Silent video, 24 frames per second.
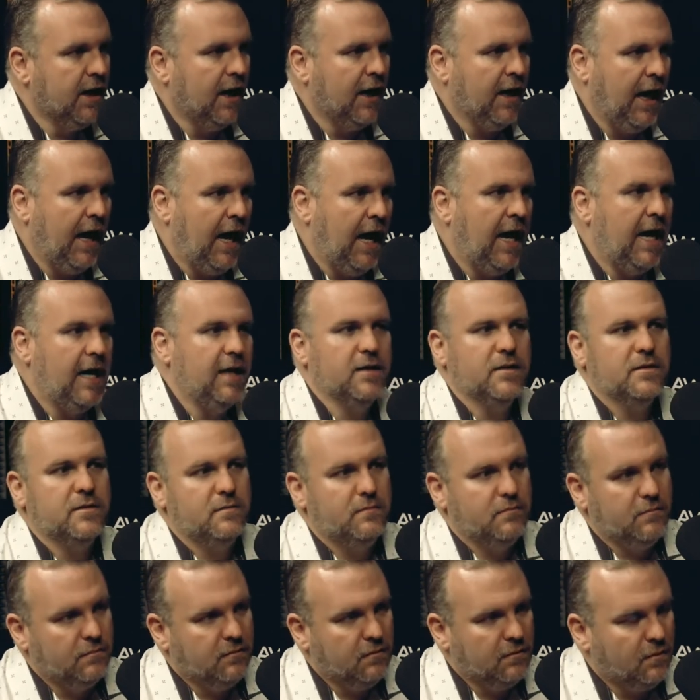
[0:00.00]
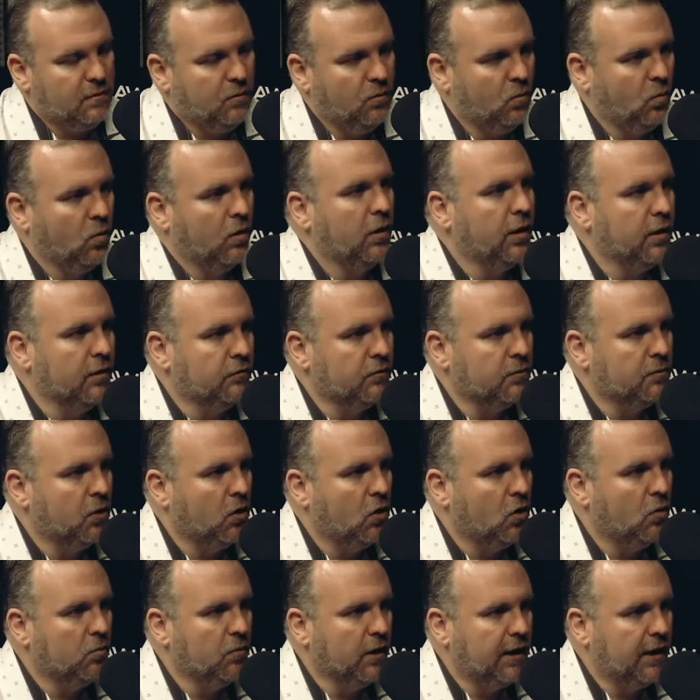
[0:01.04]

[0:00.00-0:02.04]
I hate working from home.